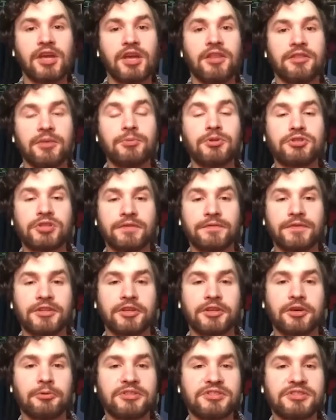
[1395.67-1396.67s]
The music
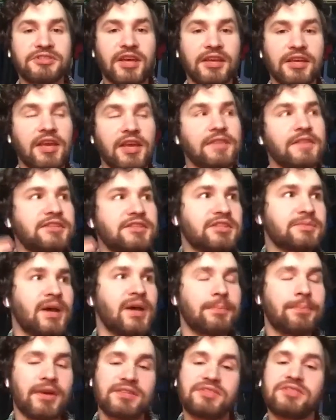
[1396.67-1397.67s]
video is like, this is my
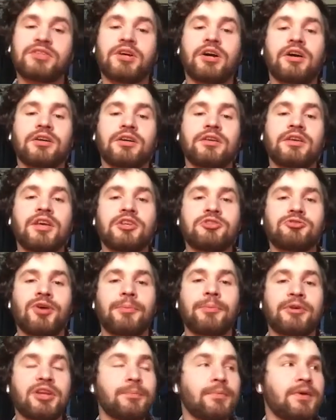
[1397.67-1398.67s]
best song, so I'm
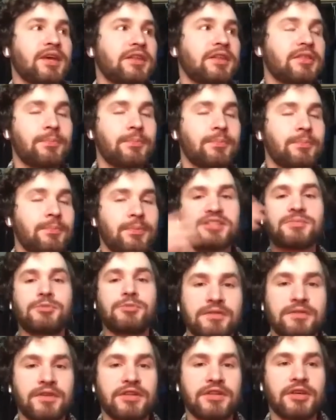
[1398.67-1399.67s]
going to make the best
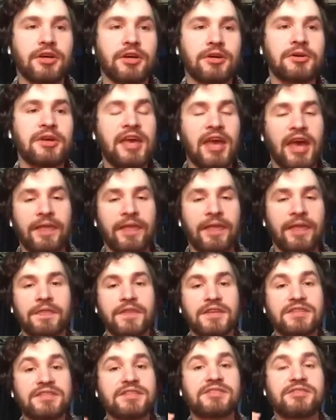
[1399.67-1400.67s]
music video, and
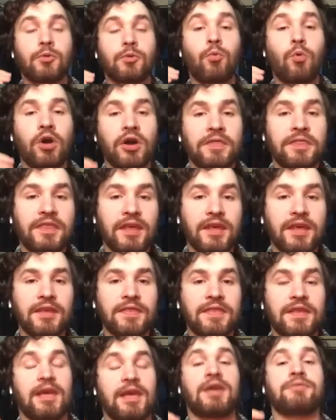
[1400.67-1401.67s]
then this is the one thing
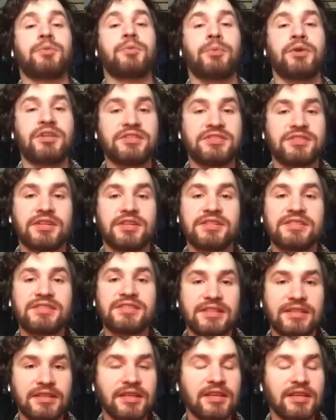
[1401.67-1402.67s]
that everybody's going to
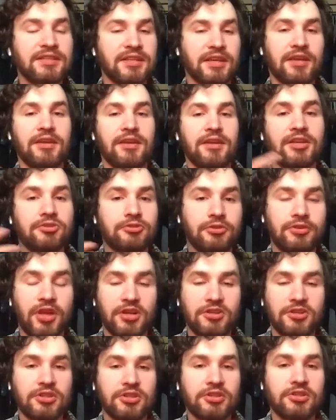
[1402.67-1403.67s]
see to get an
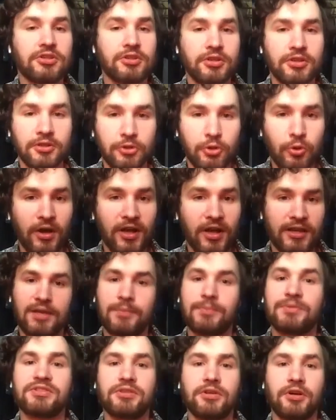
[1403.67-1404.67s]
introduction to who I am
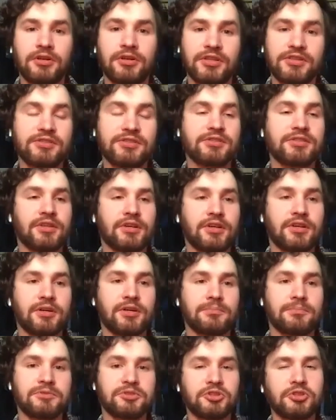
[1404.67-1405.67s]
as an artist.
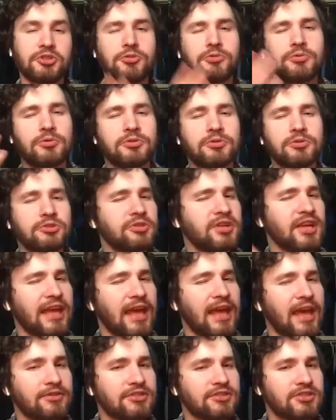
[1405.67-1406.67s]
Um, do you, do you like
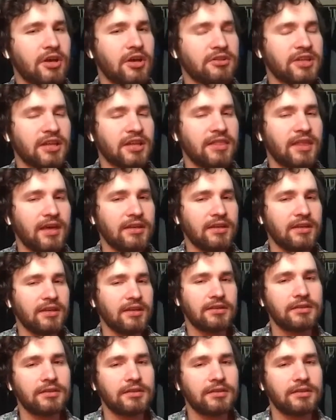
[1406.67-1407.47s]
have a song like that?